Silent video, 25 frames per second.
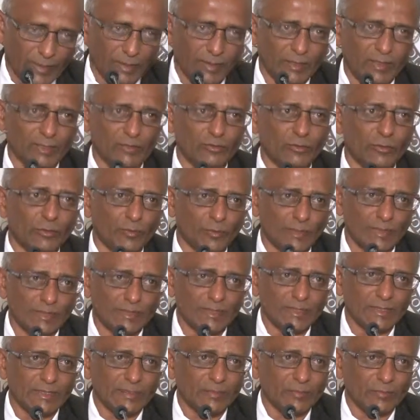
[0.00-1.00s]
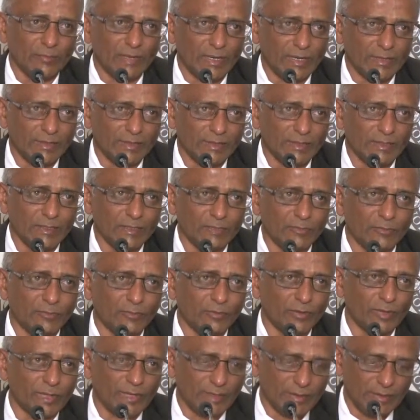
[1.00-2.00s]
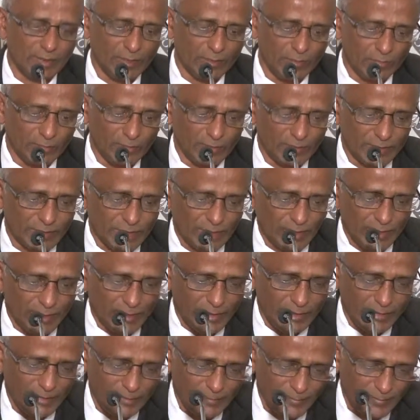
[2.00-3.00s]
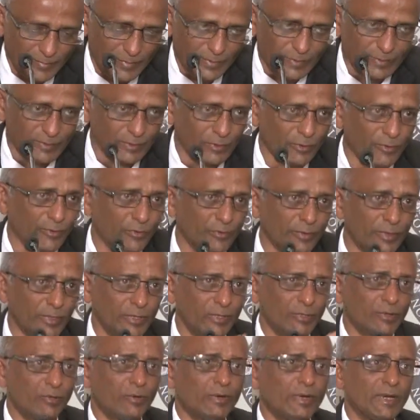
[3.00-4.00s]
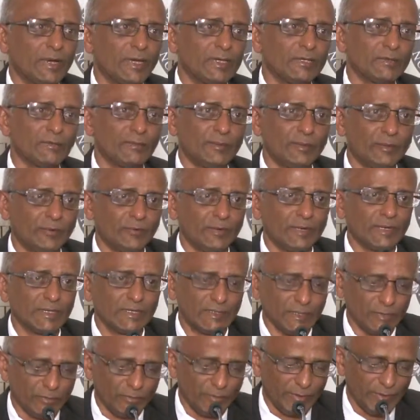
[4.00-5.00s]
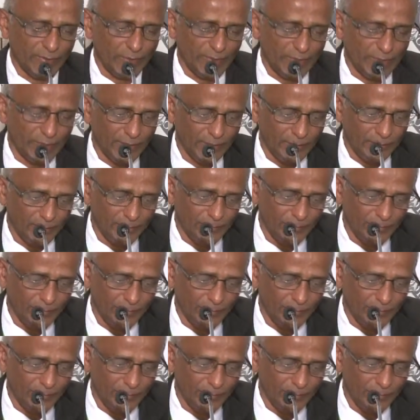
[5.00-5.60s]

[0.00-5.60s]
There's always this connection issue, connection to Australia. So in your case, it would be connection to India.